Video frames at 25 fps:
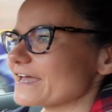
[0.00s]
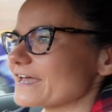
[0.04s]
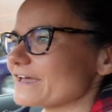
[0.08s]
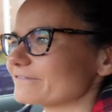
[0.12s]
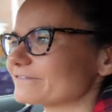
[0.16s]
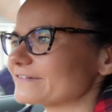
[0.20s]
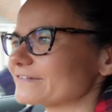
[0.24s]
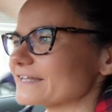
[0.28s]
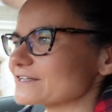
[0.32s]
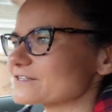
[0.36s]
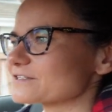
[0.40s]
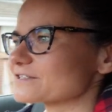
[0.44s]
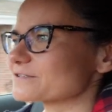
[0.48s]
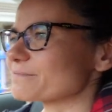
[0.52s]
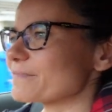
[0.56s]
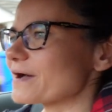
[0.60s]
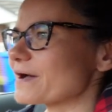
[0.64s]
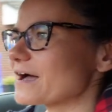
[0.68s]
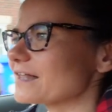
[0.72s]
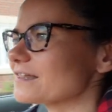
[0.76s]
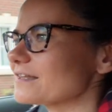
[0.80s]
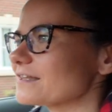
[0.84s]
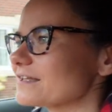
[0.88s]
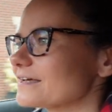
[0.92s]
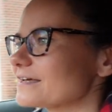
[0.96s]
if they
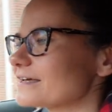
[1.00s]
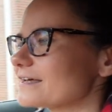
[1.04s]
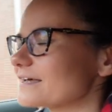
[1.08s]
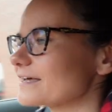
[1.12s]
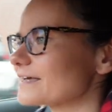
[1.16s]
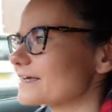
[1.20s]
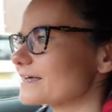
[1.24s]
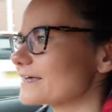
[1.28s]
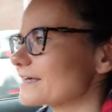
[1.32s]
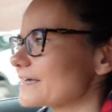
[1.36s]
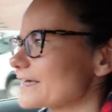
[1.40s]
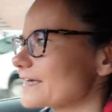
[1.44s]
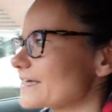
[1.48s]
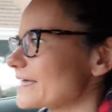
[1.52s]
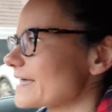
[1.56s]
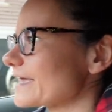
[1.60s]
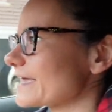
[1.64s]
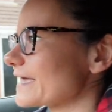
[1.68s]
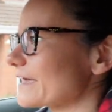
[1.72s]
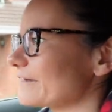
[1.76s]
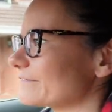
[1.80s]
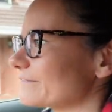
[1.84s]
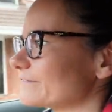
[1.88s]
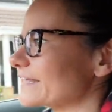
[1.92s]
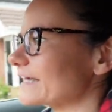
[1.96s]
smell,
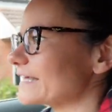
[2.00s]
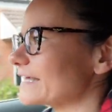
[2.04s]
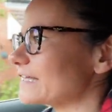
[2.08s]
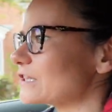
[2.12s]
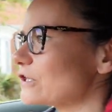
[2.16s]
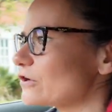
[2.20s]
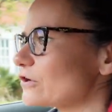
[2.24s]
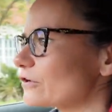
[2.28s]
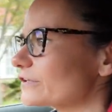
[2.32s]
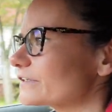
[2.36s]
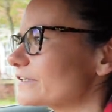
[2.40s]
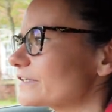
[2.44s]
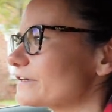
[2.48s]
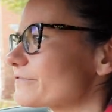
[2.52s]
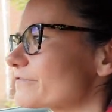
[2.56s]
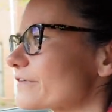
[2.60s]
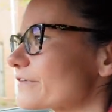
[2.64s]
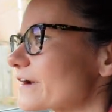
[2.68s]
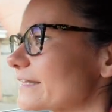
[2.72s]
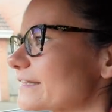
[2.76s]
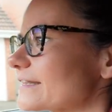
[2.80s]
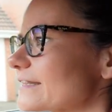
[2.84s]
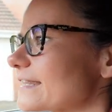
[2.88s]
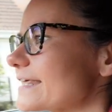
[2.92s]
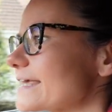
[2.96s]
if they look
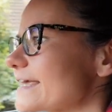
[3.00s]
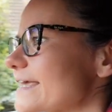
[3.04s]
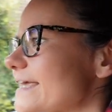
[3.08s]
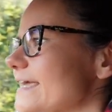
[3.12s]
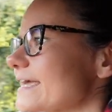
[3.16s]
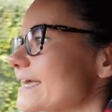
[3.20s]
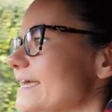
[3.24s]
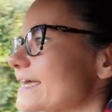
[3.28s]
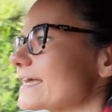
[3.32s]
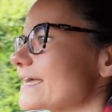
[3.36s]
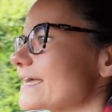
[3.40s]
differently.